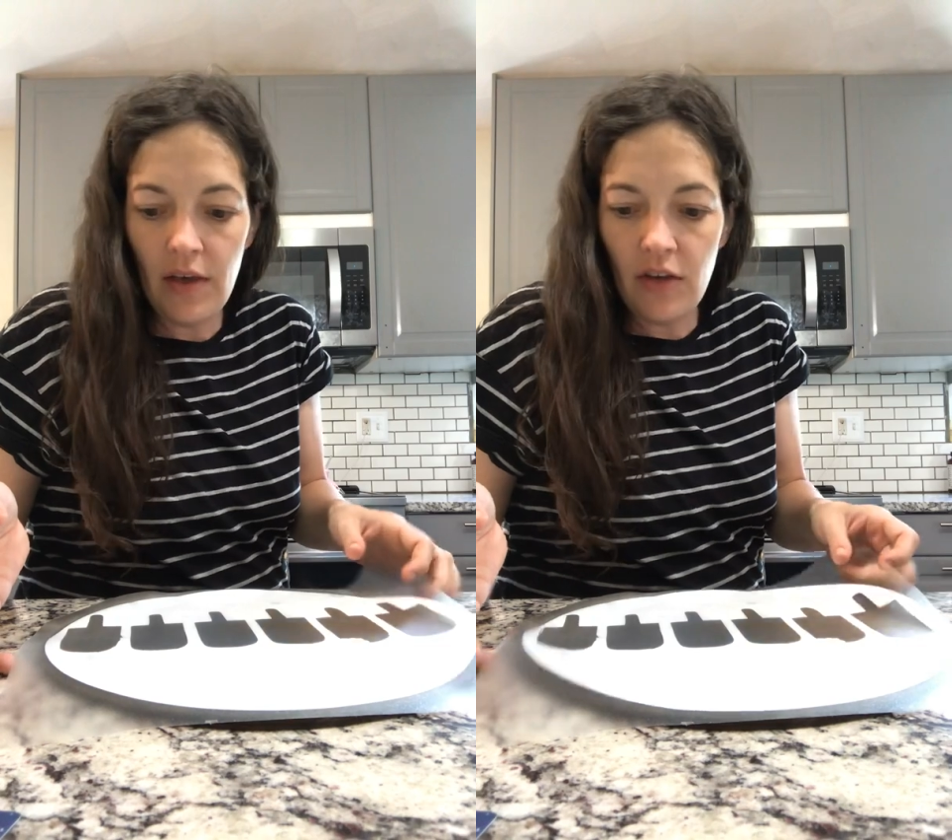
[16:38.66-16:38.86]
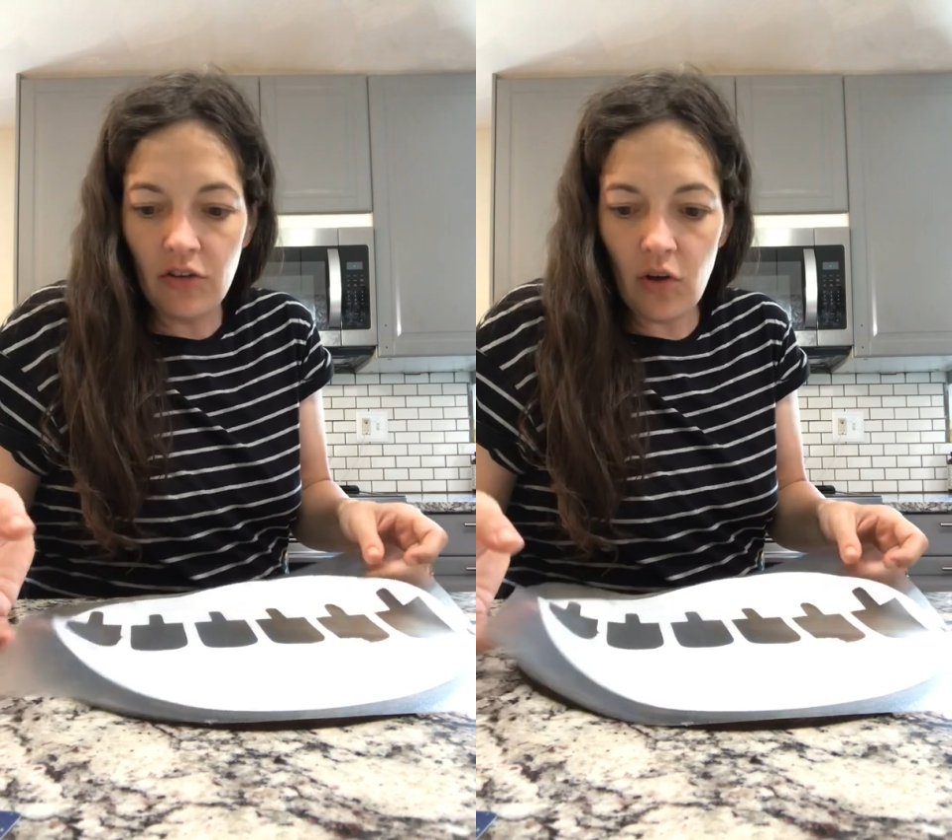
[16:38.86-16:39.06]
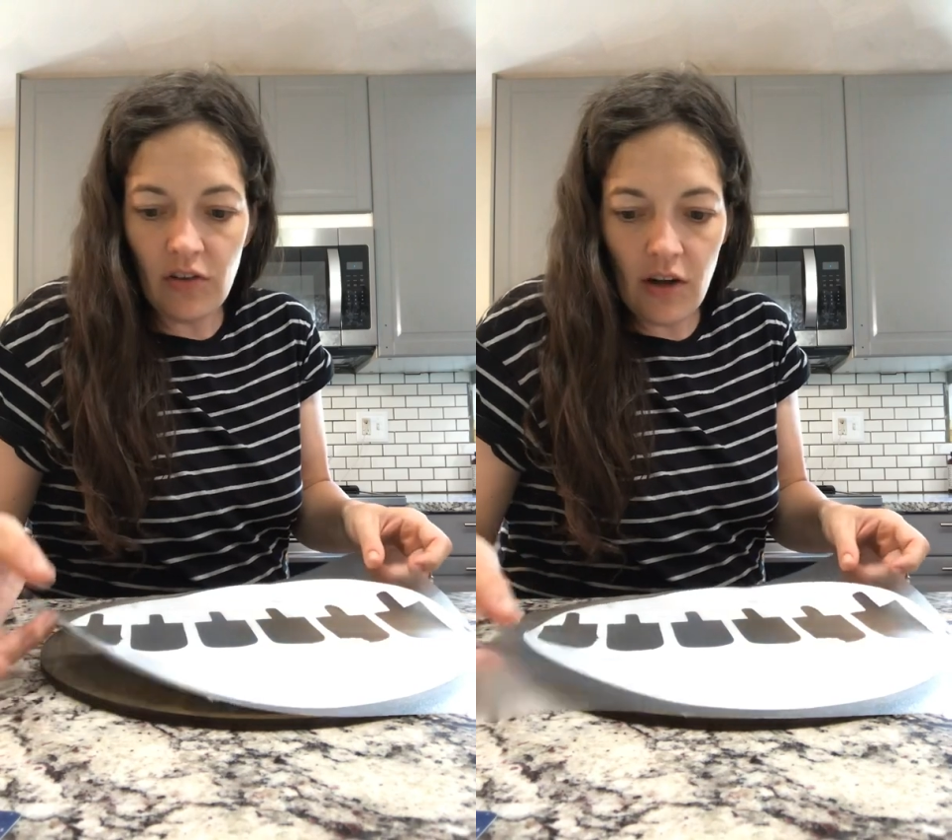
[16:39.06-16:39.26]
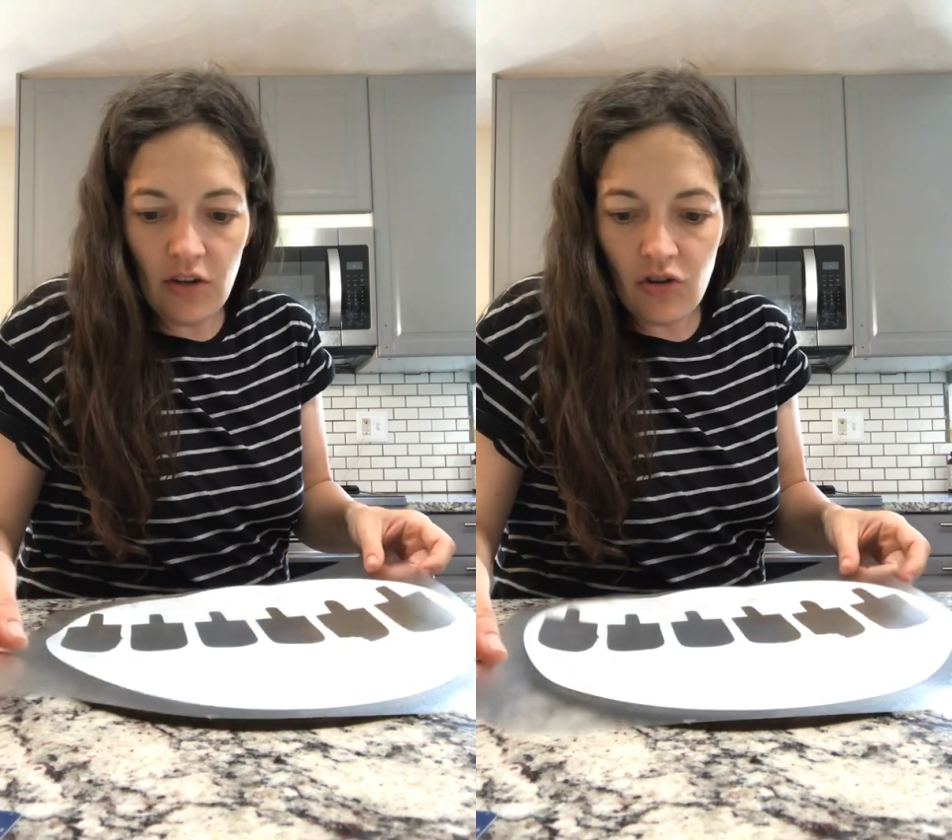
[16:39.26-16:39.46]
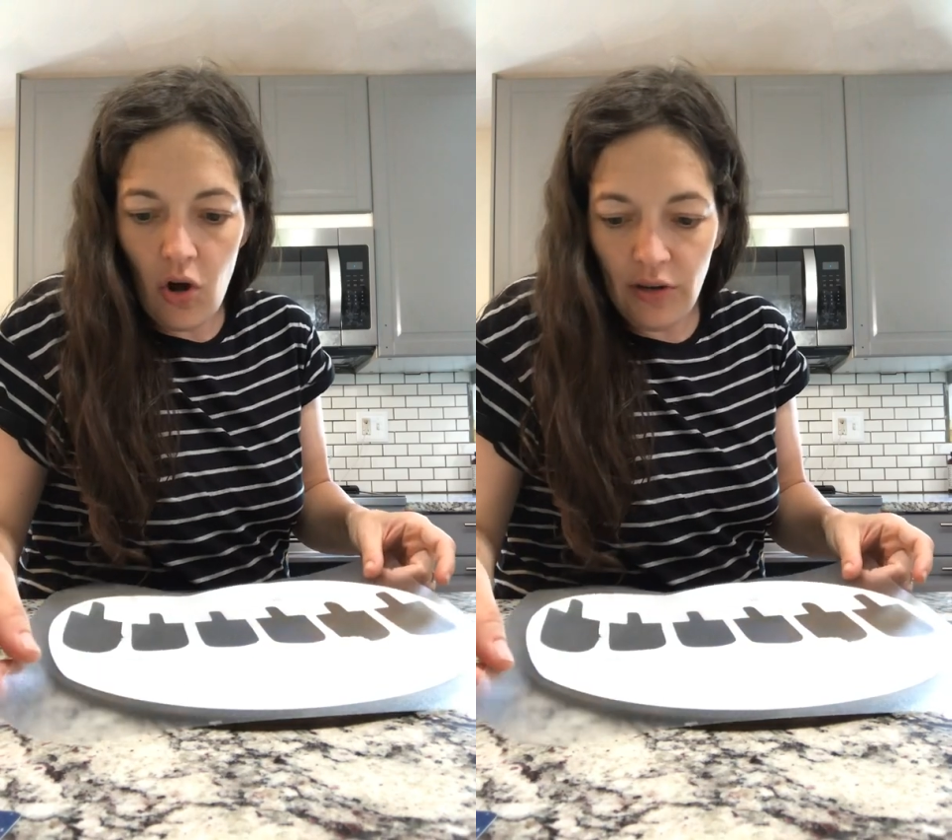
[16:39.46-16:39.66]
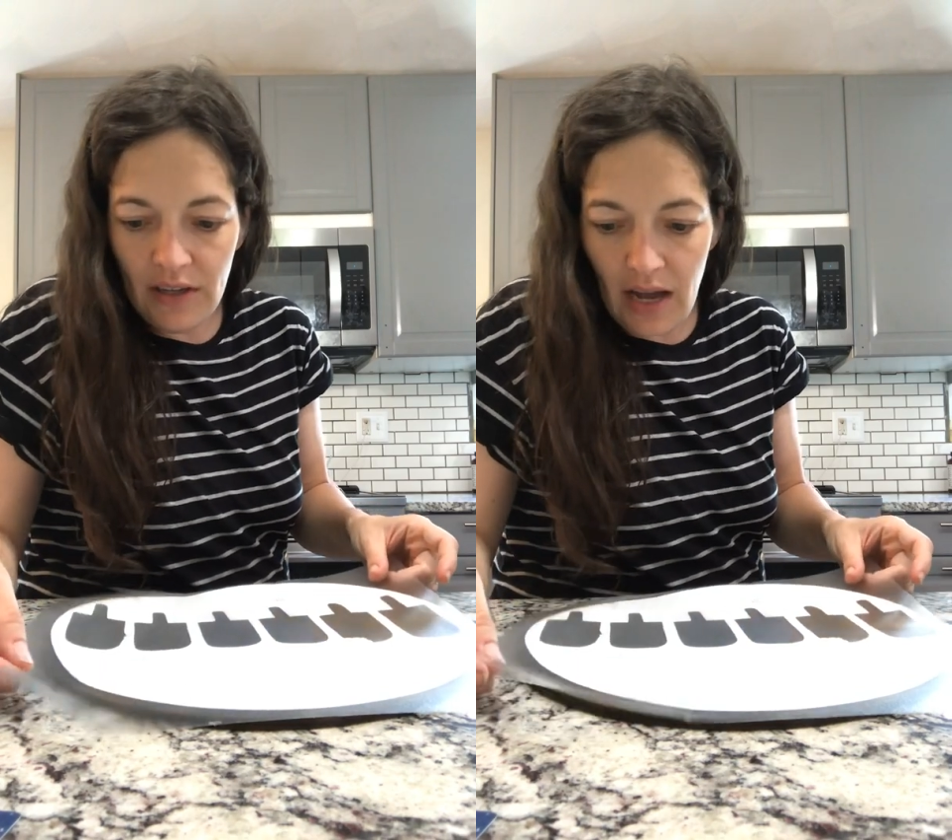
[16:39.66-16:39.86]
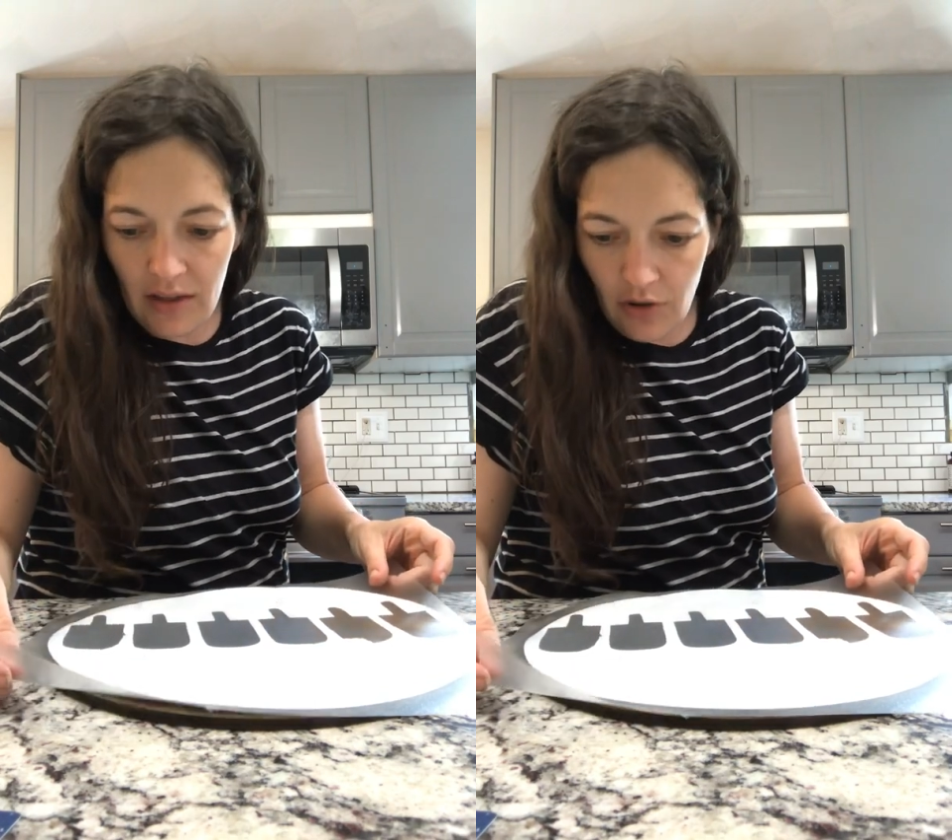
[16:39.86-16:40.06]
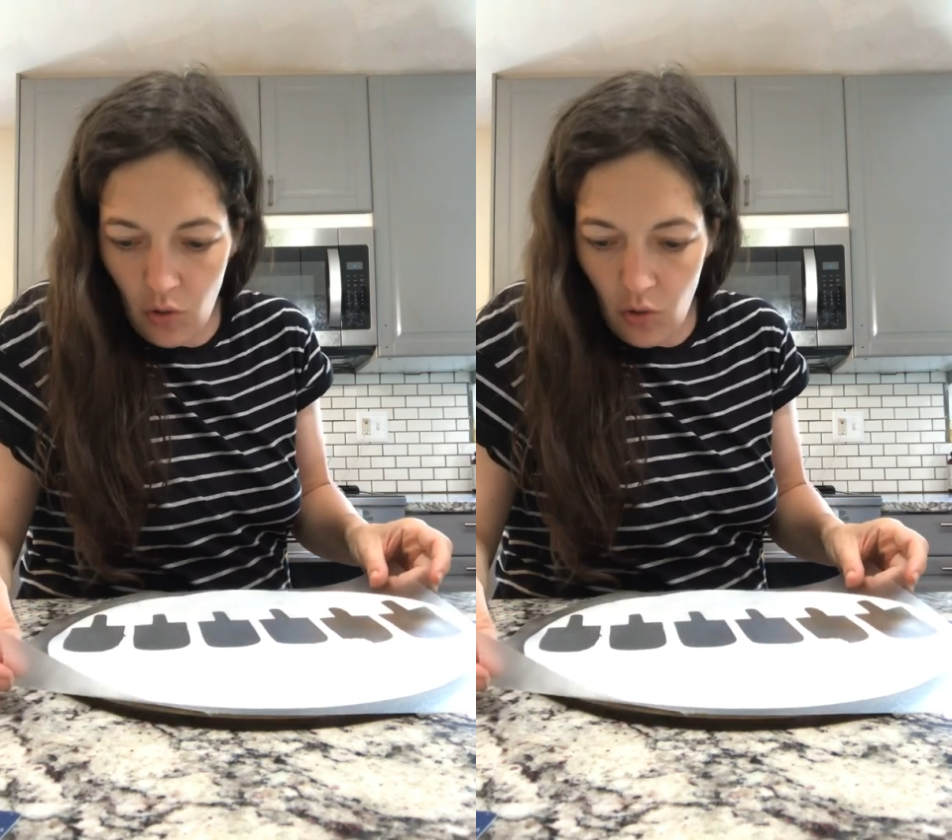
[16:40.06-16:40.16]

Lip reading: So as long as you're holding kind of the